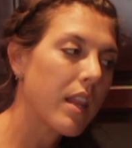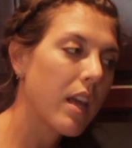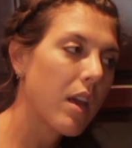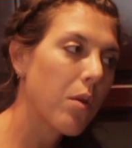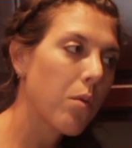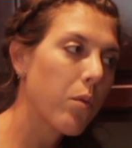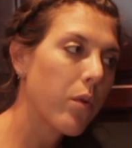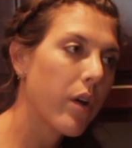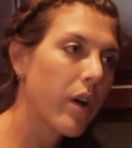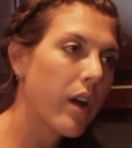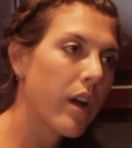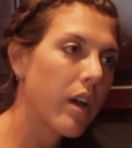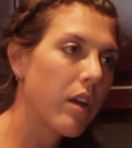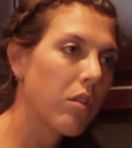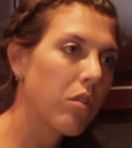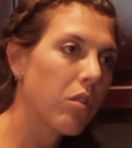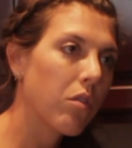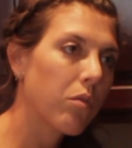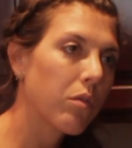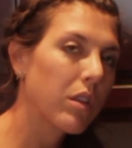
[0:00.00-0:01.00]
they
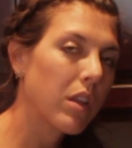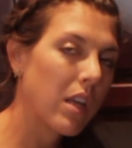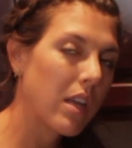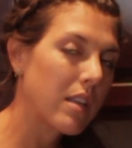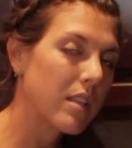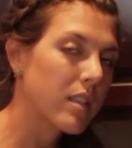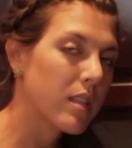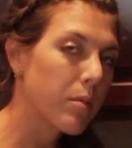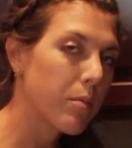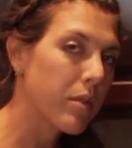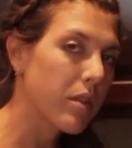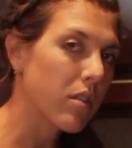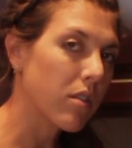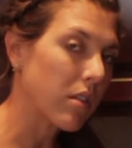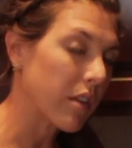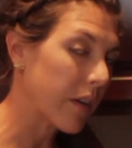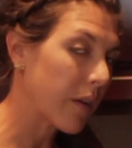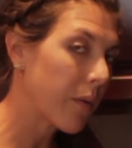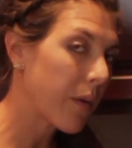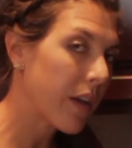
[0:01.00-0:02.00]
would release some of their
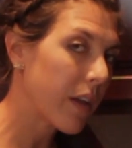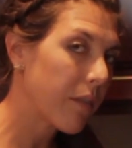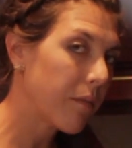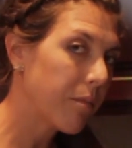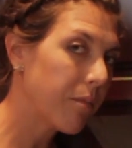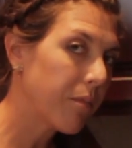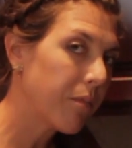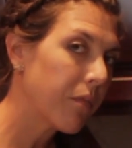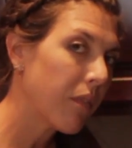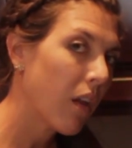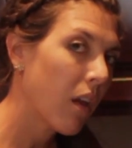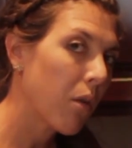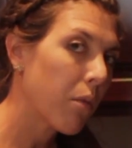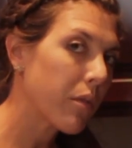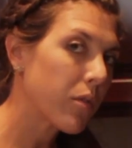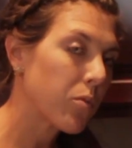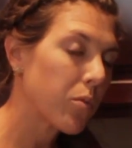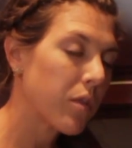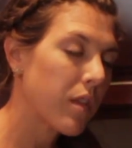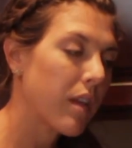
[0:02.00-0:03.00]
liquid,
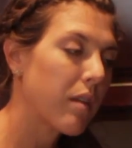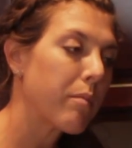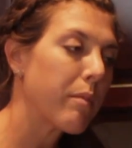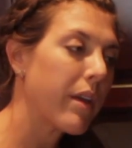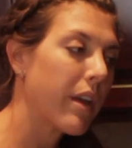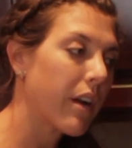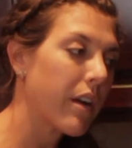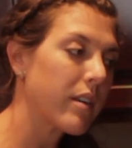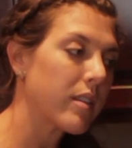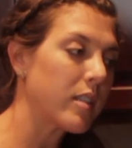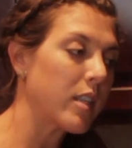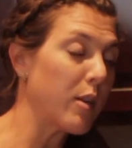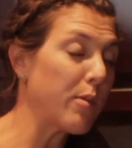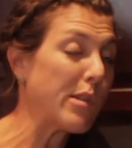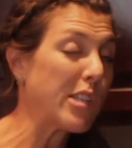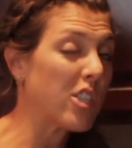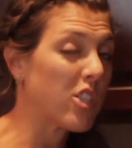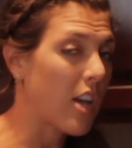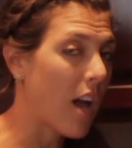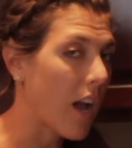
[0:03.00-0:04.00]
which would then make our
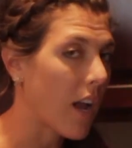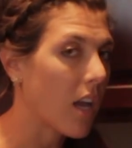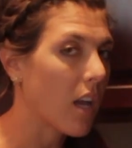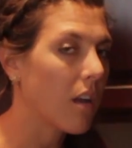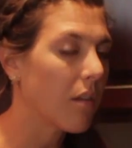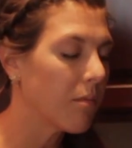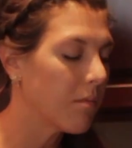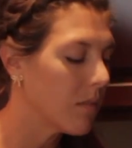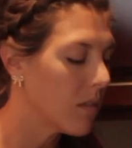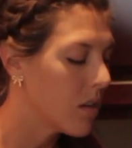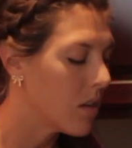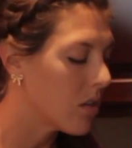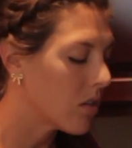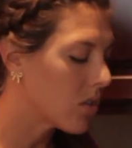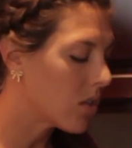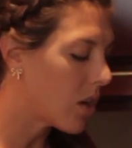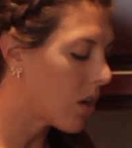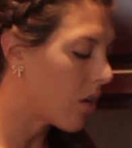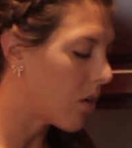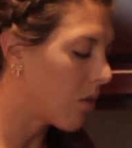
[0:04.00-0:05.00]
sandwich soggy.
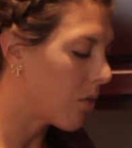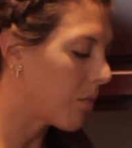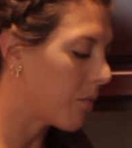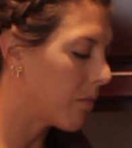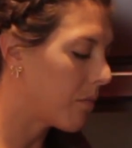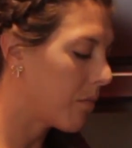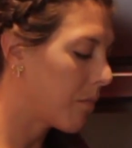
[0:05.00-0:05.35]
So